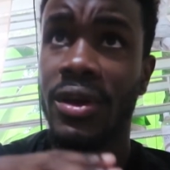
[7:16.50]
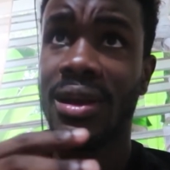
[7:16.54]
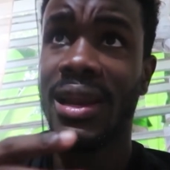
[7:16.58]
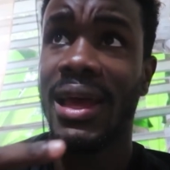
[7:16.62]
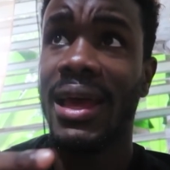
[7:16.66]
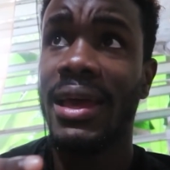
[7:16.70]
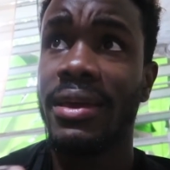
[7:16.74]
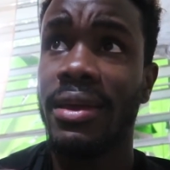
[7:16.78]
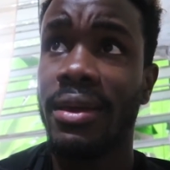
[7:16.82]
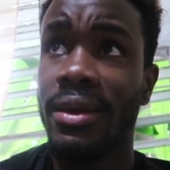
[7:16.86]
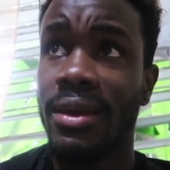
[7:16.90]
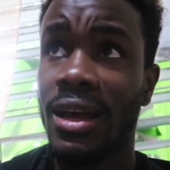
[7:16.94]

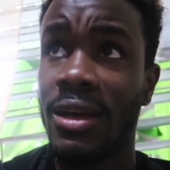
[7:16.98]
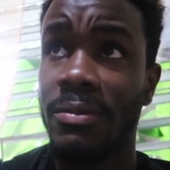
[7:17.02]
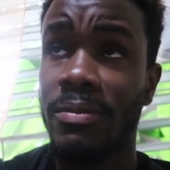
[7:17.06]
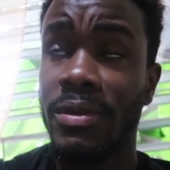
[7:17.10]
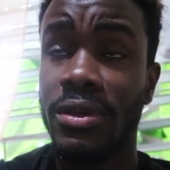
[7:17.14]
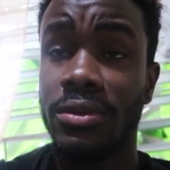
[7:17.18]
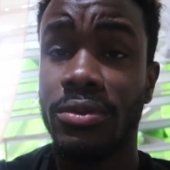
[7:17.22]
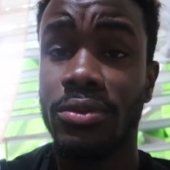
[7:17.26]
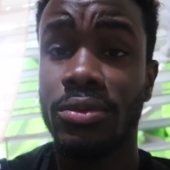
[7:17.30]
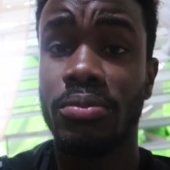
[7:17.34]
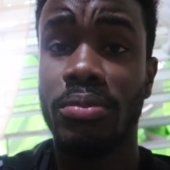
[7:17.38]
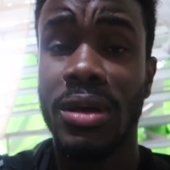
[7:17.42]
liking has
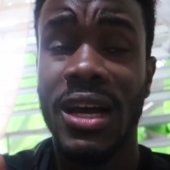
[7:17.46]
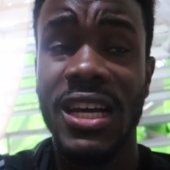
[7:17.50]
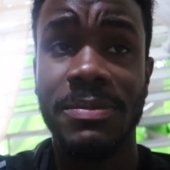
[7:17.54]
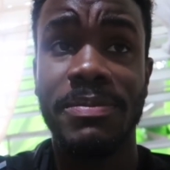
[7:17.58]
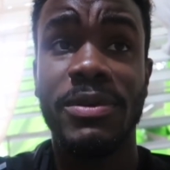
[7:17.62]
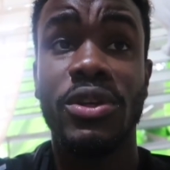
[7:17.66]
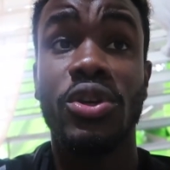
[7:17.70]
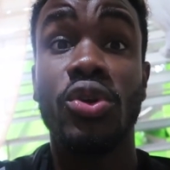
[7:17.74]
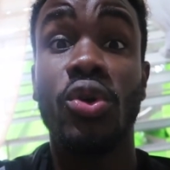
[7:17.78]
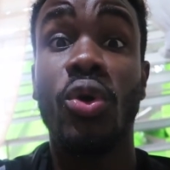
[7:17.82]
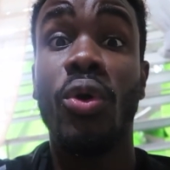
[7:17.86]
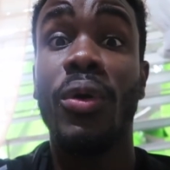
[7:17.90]

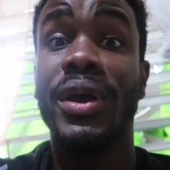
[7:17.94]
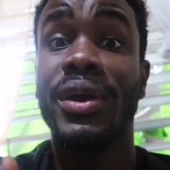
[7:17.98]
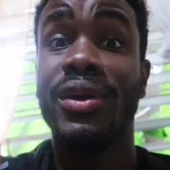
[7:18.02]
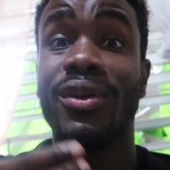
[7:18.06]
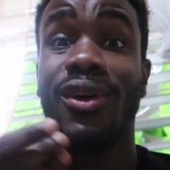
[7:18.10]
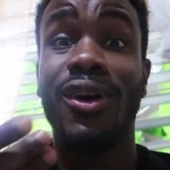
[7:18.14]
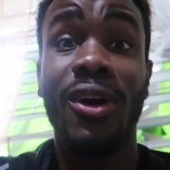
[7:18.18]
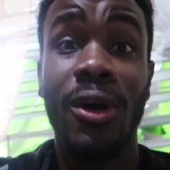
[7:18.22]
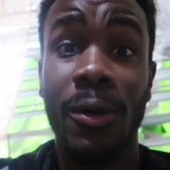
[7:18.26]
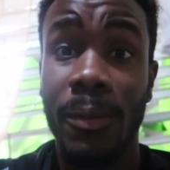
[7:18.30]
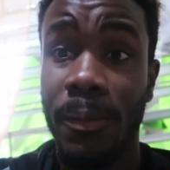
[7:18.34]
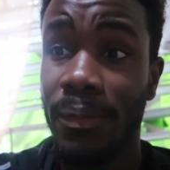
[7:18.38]
been
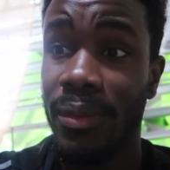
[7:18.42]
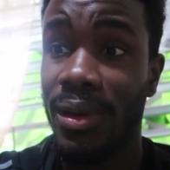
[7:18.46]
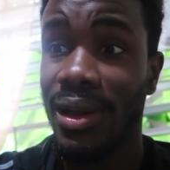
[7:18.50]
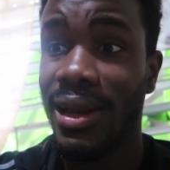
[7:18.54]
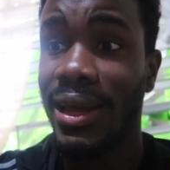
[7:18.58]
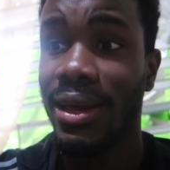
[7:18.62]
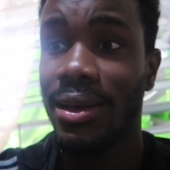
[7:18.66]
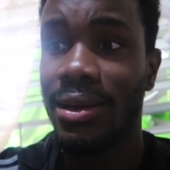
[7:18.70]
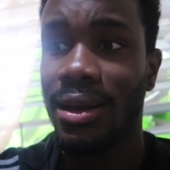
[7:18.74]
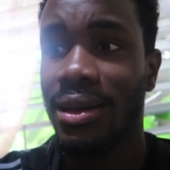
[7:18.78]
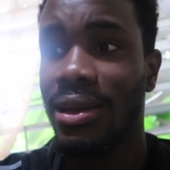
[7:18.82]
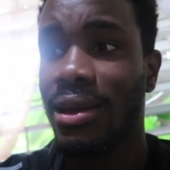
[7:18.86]
going up
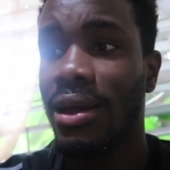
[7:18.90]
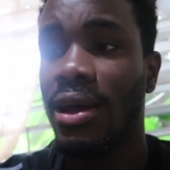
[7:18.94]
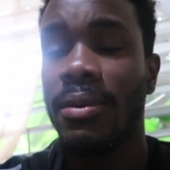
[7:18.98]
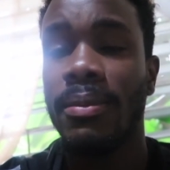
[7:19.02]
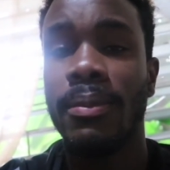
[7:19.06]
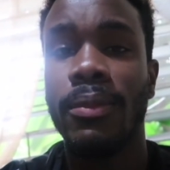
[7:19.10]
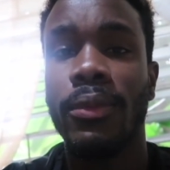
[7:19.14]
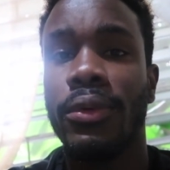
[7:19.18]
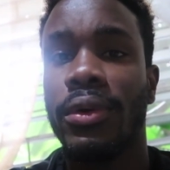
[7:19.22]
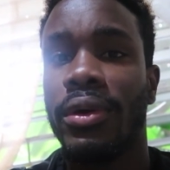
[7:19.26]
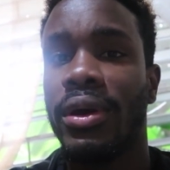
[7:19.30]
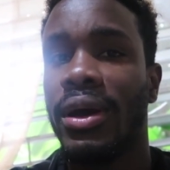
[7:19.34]
like a
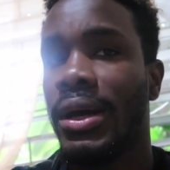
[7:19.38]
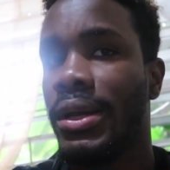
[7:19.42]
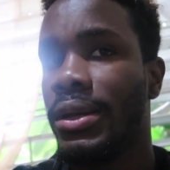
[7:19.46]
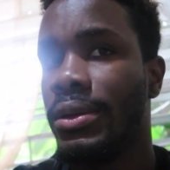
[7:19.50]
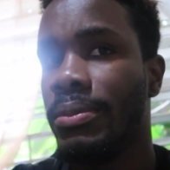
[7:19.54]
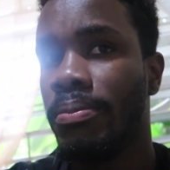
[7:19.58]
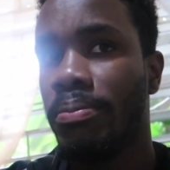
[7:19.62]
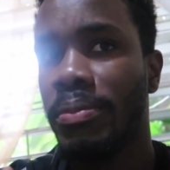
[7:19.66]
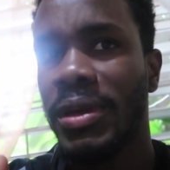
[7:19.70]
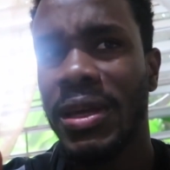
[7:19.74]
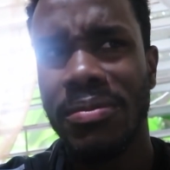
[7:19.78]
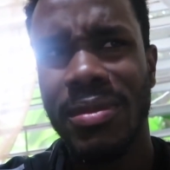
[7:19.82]
lot more.
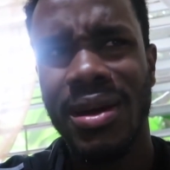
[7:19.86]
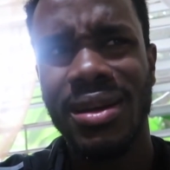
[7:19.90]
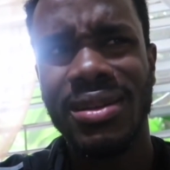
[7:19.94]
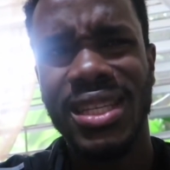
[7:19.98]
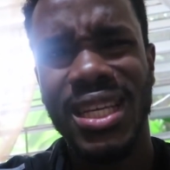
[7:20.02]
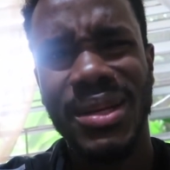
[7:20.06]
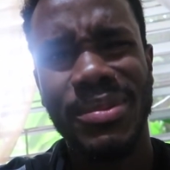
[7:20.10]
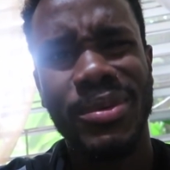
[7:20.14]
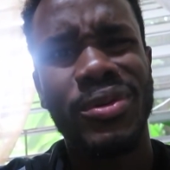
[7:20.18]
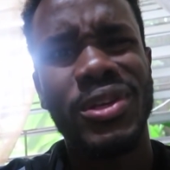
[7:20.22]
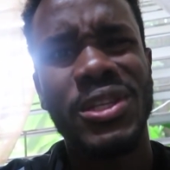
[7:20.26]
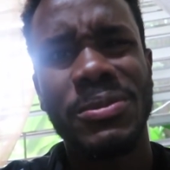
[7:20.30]
And big man
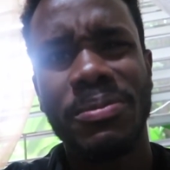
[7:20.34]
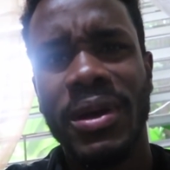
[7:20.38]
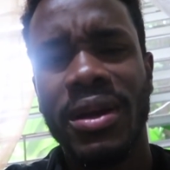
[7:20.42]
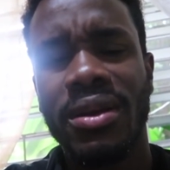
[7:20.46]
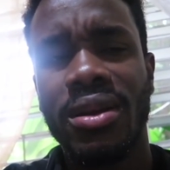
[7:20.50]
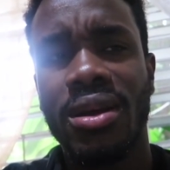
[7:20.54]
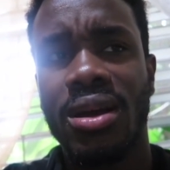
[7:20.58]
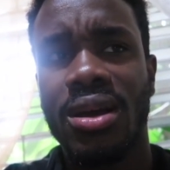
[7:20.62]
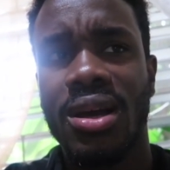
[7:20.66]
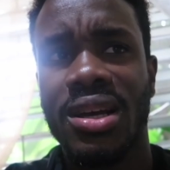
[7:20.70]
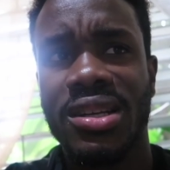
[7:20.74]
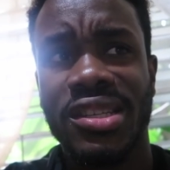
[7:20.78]
thing, me
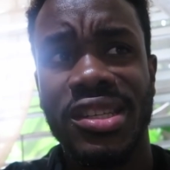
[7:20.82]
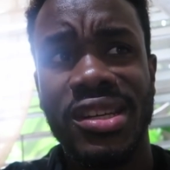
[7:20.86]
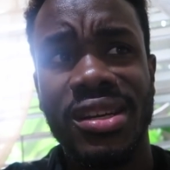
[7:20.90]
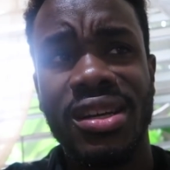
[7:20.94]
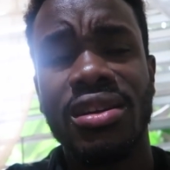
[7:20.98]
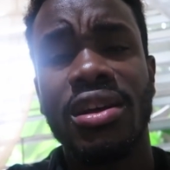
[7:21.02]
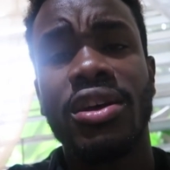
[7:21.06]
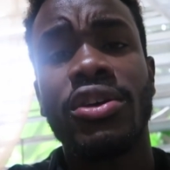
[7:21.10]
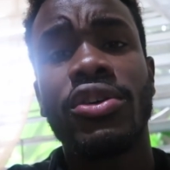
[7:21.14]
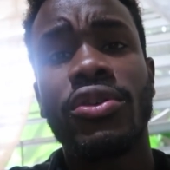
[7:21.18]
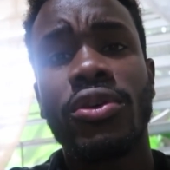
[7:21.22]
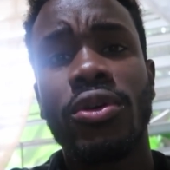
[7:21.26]
respect that, because the
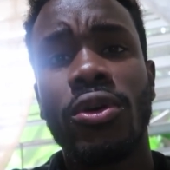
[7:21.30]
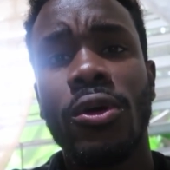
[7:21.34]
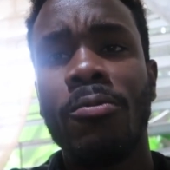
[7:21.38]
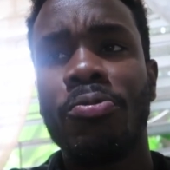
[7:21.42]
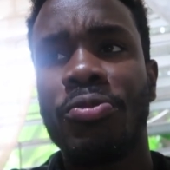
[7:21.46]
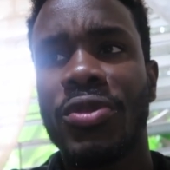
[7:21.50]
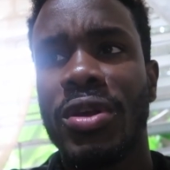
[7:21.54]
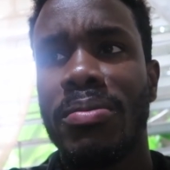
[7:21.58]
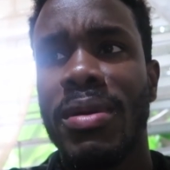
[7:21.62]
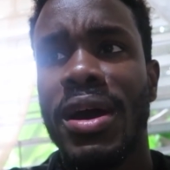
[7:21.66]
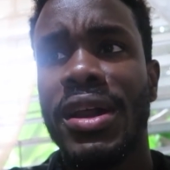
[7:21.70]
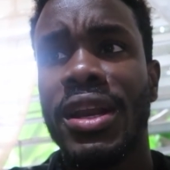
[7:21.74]
channel will grow.
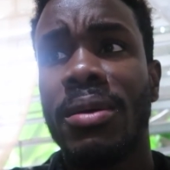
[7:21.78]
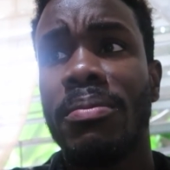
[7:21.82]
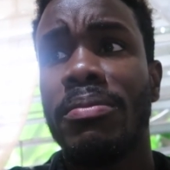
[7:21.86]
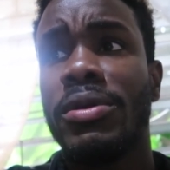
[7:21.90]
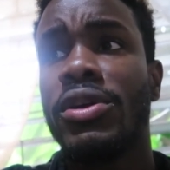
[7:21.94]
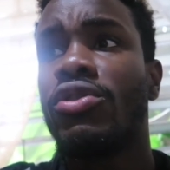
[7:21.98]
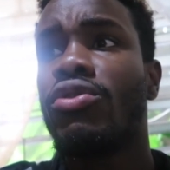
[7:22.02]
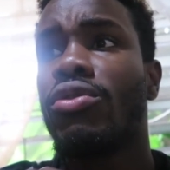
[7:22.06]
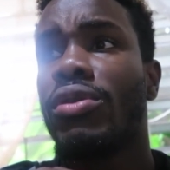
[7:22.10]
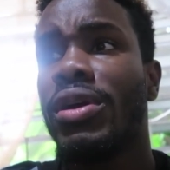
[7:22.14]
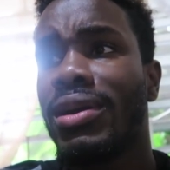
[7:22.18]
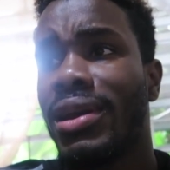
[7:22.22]
It might not
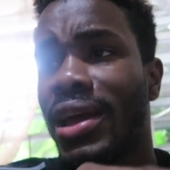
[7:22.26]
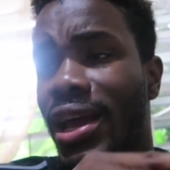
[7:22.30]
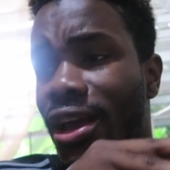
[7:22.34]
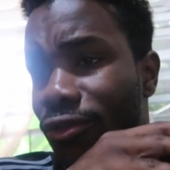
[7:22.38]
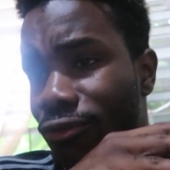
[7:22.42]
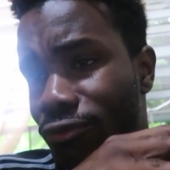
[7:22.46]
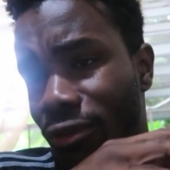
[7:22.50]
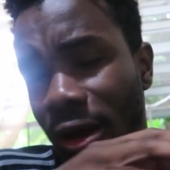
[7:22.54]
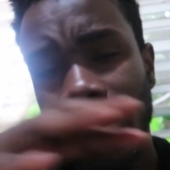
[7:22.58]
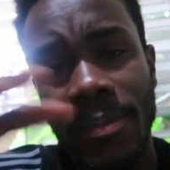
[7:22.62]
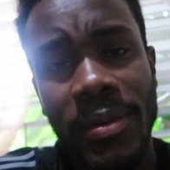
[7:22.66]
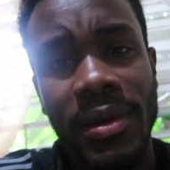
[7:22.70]
be growing
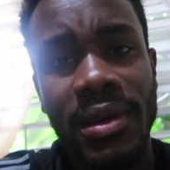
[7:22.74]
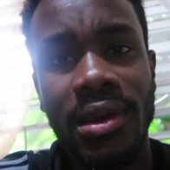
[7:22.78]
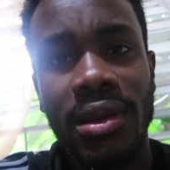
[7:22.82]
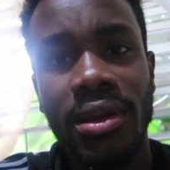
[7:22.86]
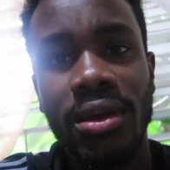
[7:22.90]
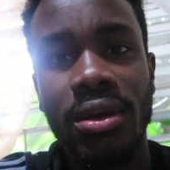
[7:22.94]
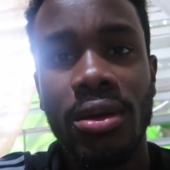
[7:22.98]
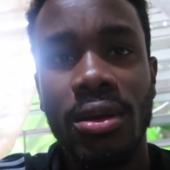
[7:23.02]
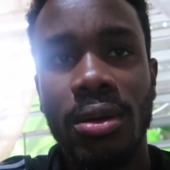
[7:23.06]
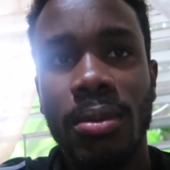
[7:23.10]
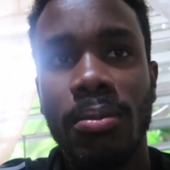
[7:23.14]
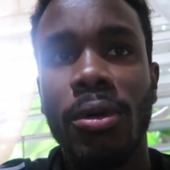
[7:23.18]
like
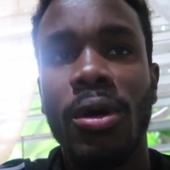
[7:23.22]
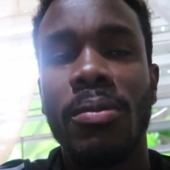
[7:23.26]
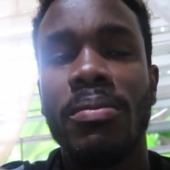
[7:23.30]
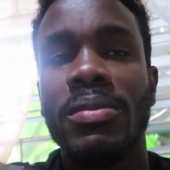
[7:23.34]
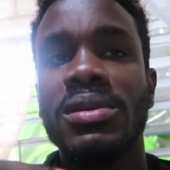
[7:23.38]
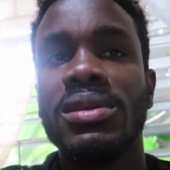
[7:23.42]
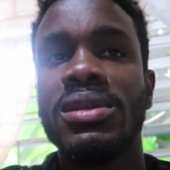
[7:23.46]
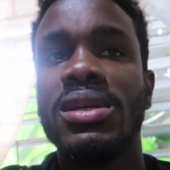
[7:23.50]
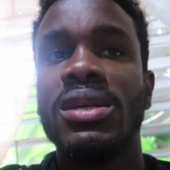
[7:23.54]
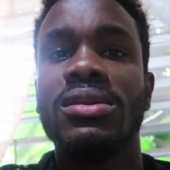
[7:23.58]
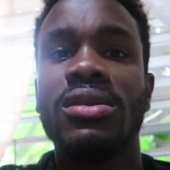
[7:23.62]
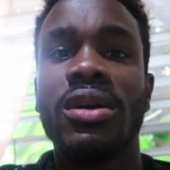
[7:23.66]
rapidly, but
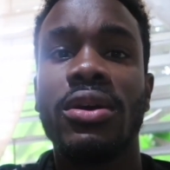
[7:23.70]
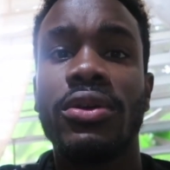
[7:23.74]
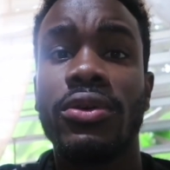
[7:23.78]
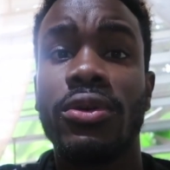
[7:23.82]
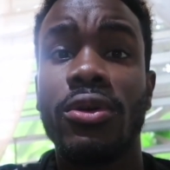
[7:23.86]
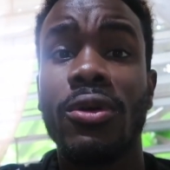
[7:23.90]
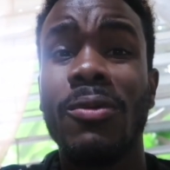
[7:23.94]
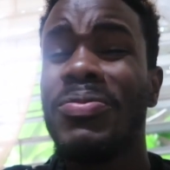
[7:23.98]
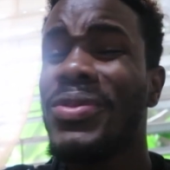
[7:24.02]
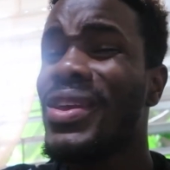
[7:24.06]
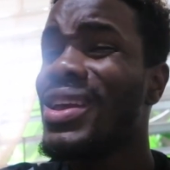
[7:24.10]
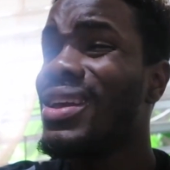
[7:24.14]
me see it
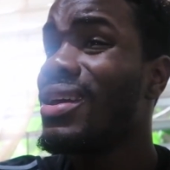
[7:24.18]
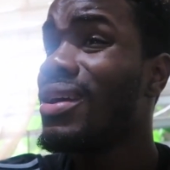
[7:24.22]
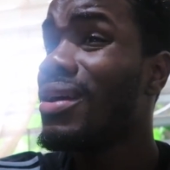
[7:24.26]
grow.